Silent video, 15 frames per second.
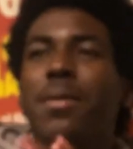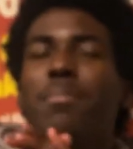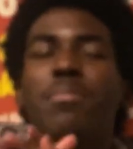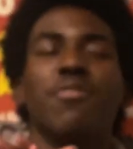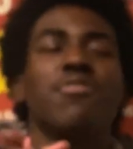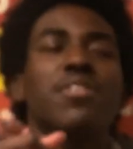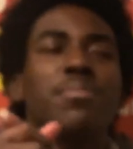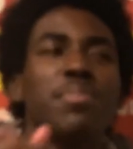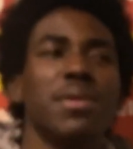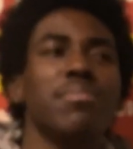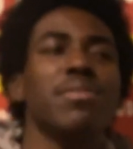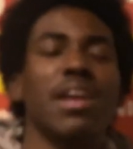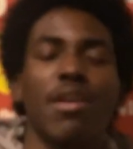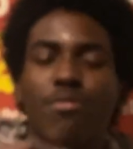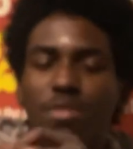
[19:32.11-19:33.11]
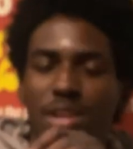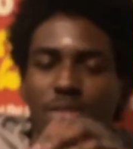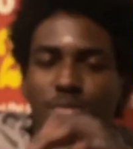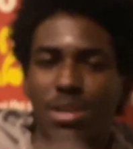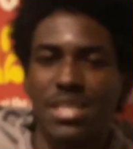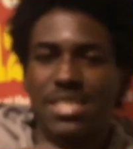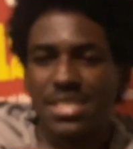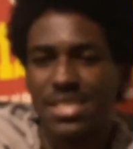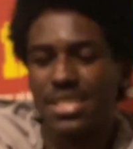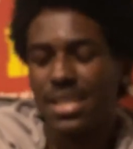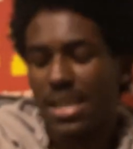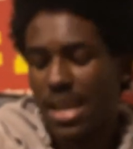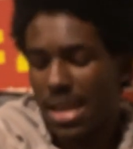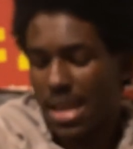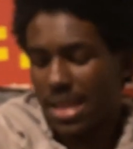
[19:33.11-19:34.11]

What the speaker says: But for the people that really want to see,